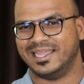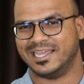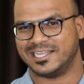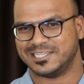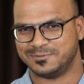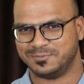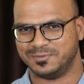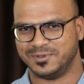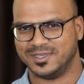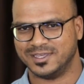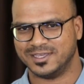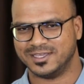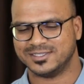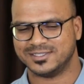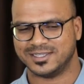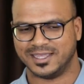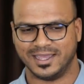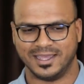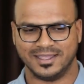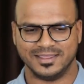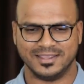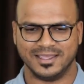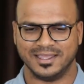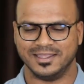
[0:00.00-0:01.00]
XPS
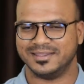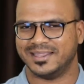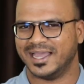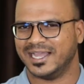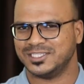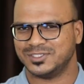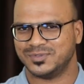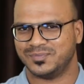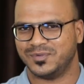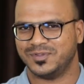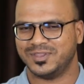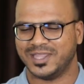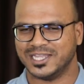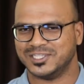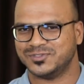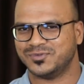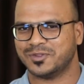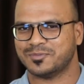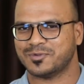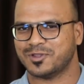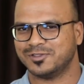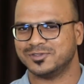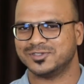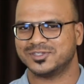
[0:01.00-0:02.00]
and then that's, that's
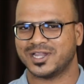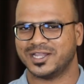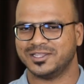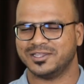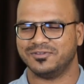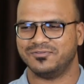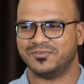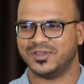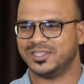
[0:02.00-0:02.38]
where problem started.